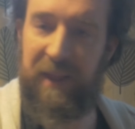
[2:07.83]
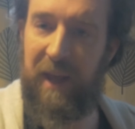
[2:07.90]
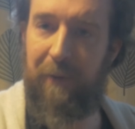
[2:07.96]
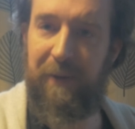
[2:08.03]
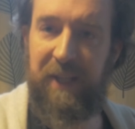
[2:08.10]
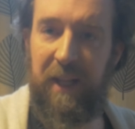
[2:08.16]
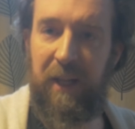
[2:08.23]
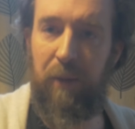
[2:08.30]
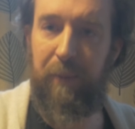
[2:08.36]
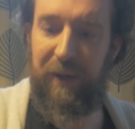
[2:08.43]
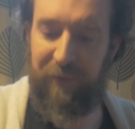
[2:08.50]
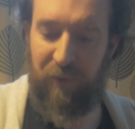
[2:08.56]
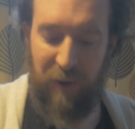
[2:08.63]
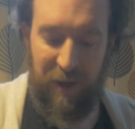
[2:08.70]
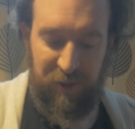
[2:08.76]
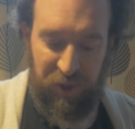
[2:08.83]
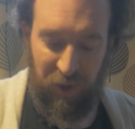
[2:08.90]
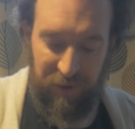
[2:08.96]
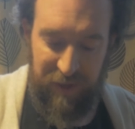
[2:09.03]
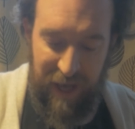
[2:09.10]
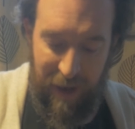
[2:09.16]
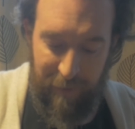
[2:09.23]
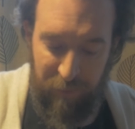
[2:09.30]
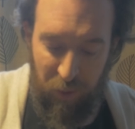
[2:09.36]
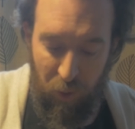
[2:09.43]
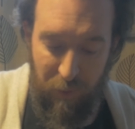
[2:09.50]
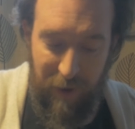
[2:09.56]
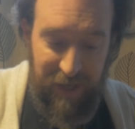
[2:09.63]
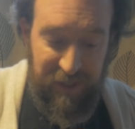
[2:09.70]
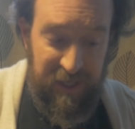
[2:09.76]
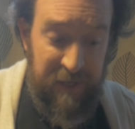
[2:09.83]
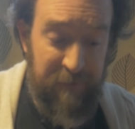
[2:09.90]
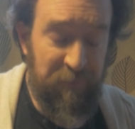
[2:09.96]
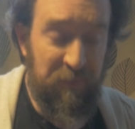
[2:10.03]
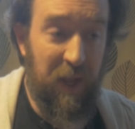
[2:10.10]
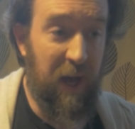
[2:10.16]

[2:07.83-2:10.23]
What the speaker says: There is a little bit of crunch on the amp already.